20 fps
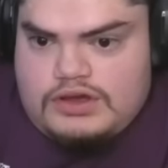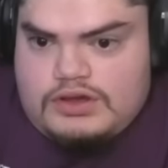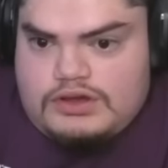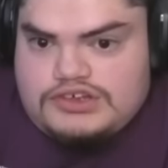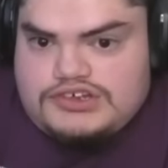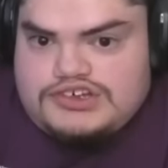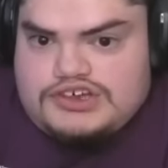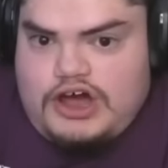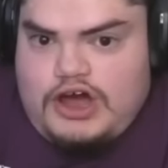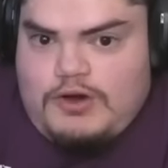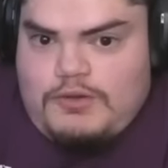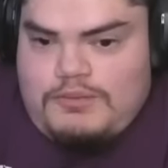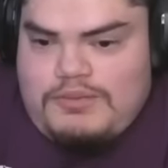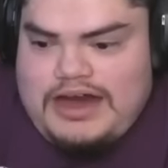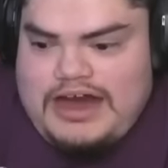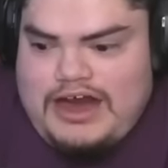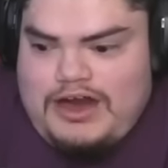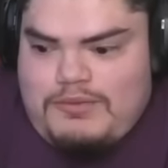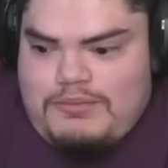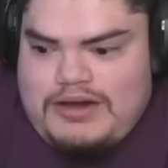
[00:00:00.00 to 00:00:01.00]
Joe
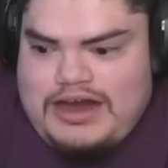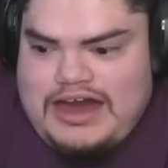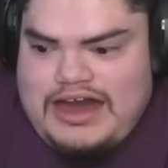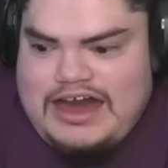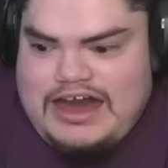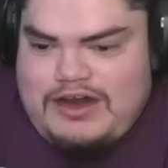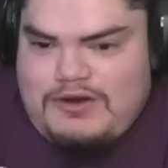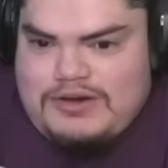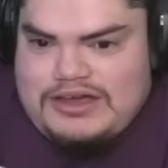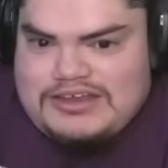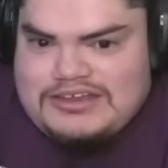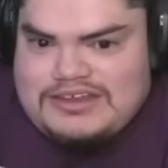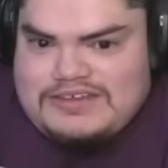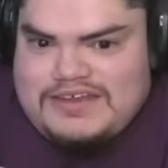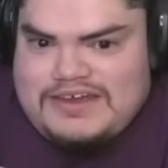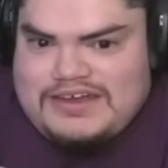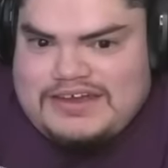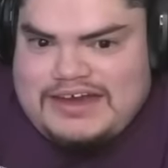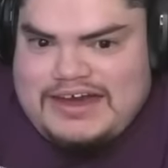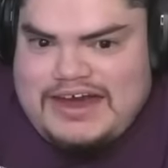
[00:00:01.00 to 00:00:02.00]
Mauer into the
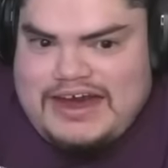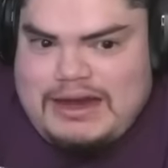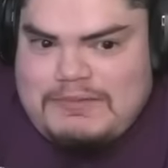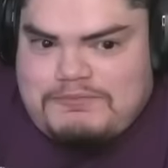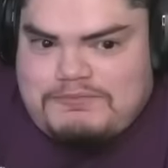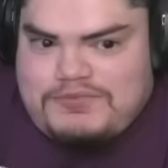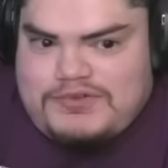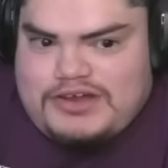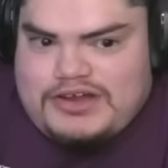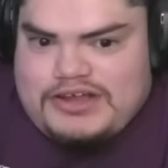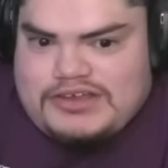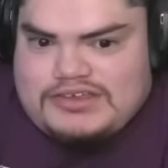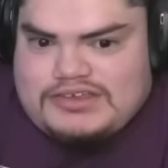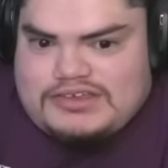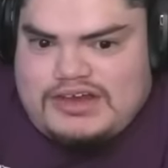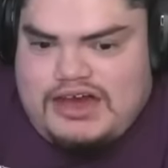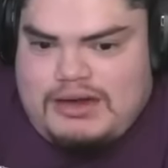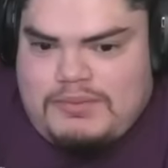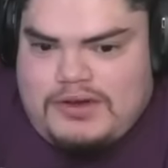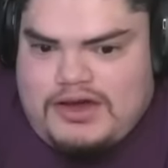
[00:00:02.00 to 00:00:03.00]
gap for a
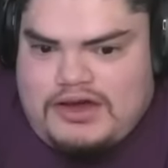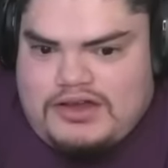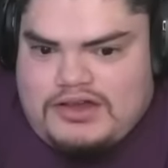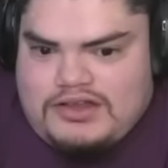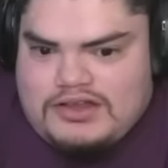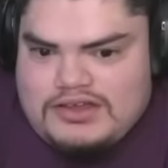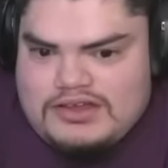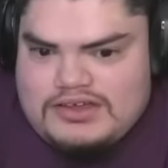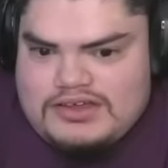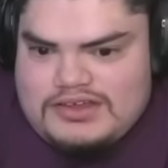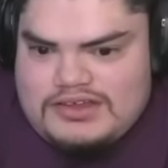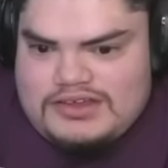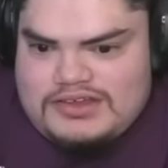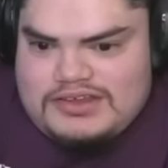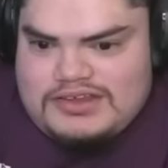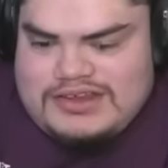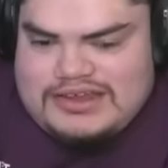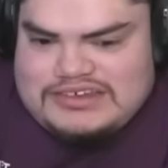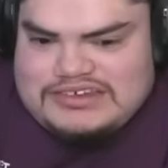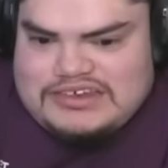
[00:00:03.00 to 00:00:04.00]
double.
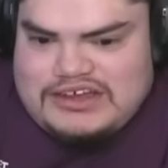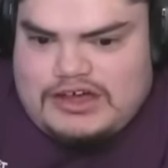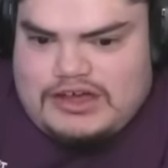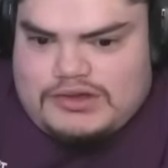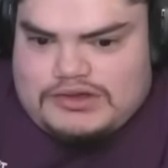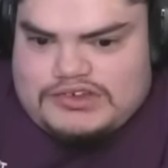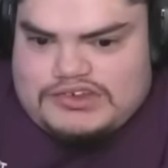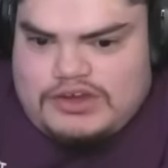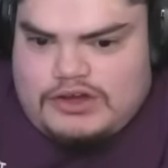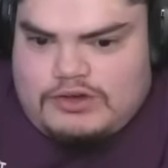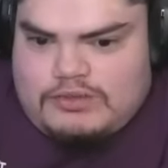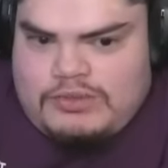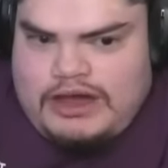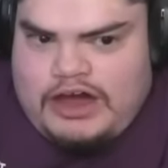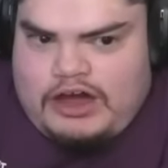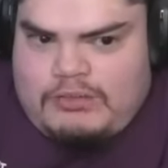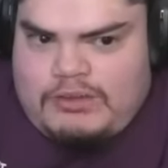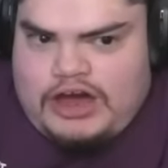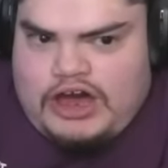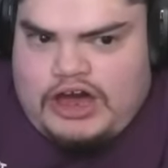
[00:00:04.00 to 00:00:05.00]
Let's go, Joe
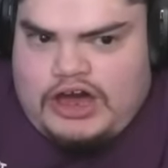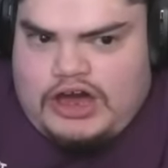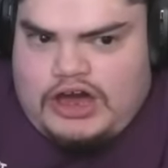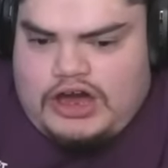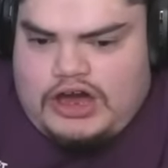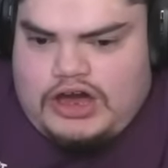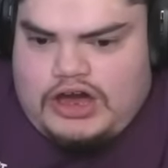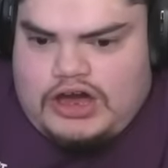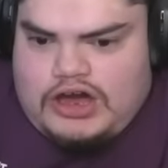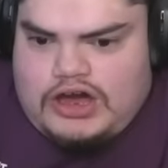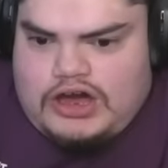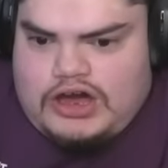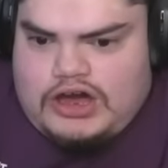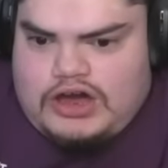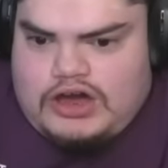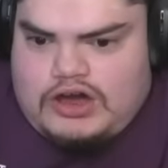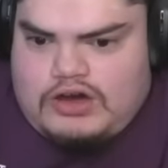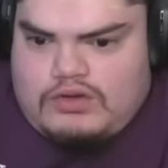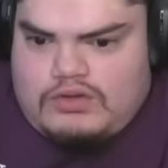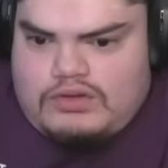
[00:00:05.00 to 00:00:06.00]

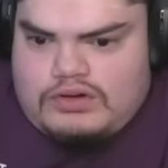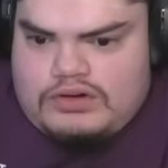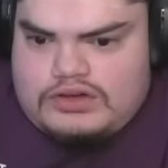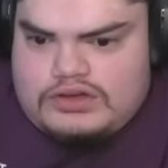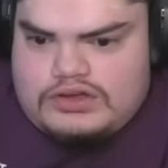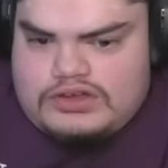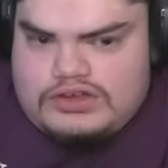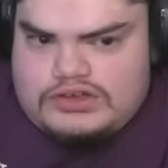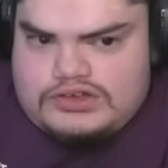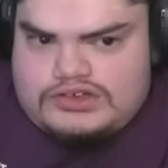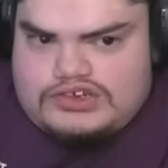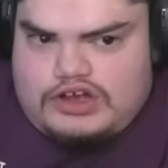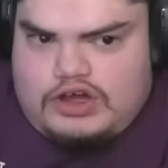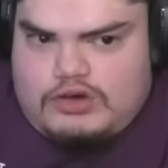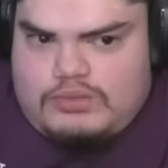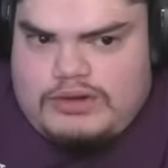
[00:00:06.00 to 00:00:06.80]
Mauer. Joe